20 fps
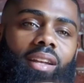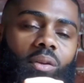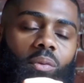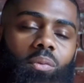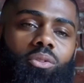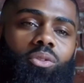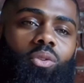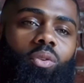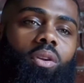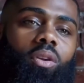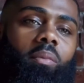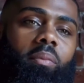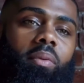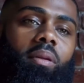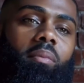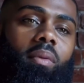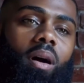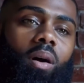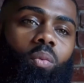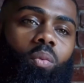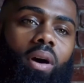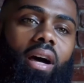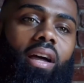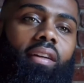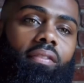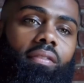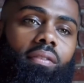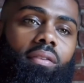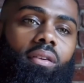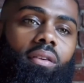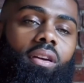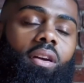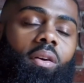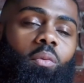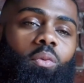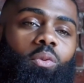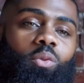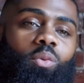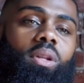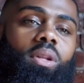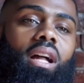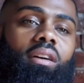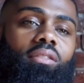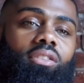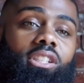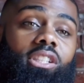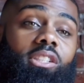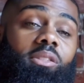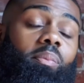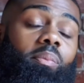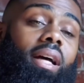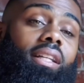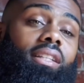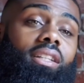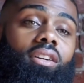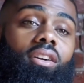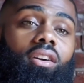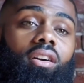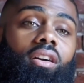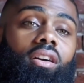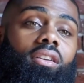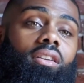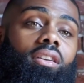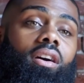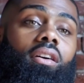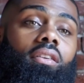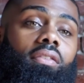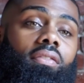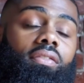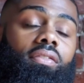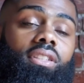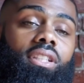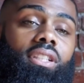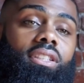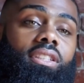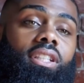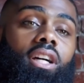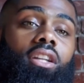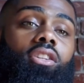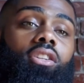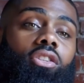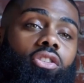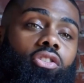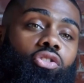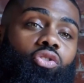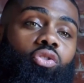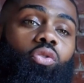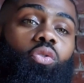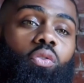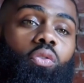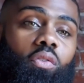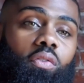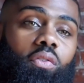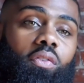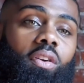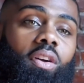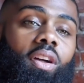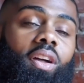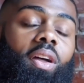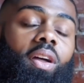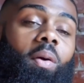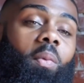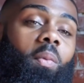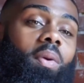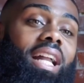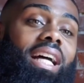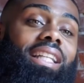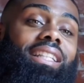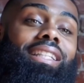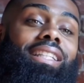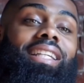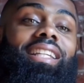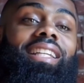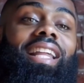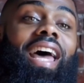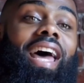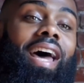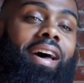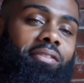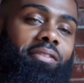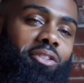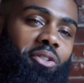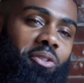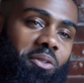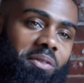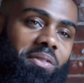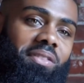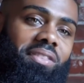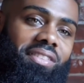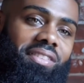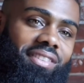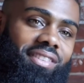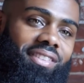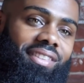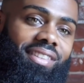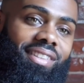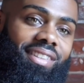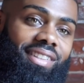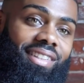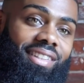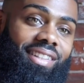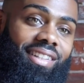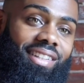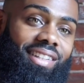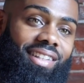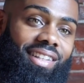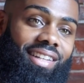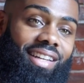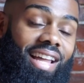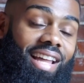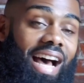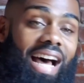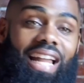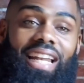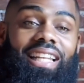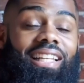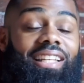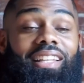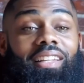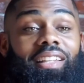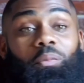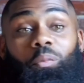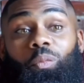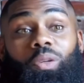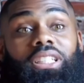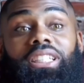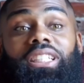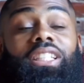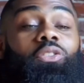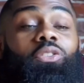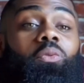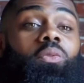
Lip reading: was going to be my wife was when I respected her enough to tell her the truth when I didn't have to. I didn't when she knew